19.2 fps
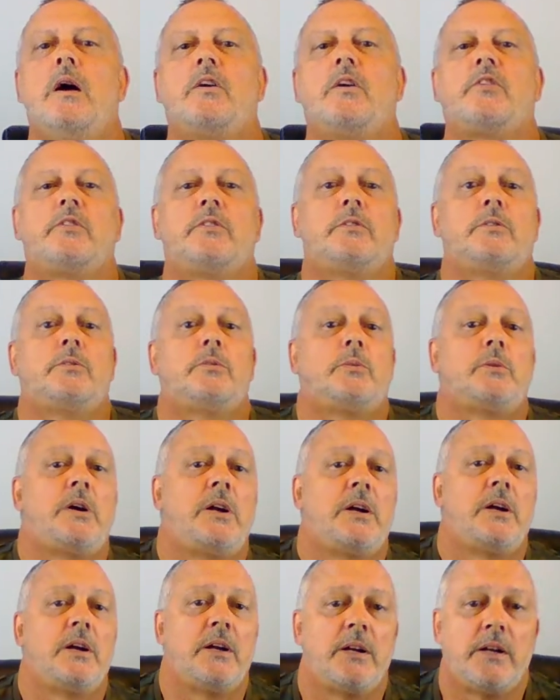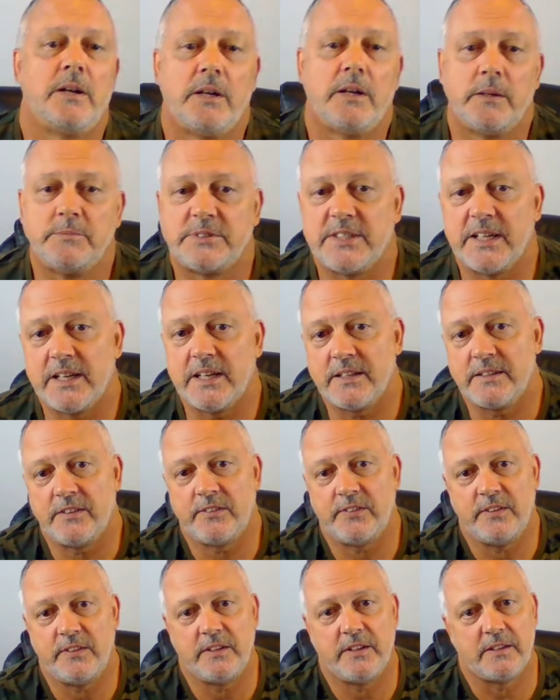So I'm sad to
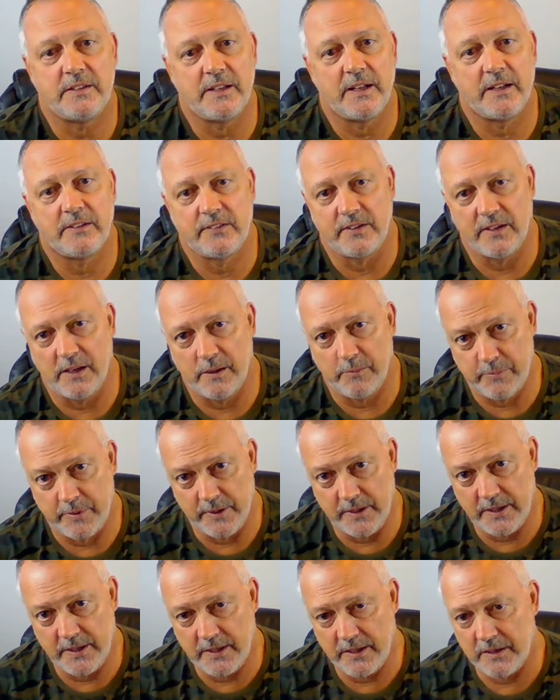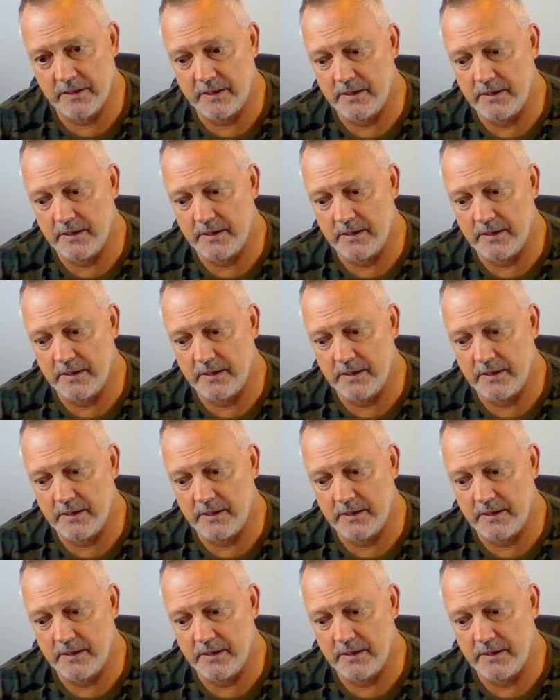see that that's happening.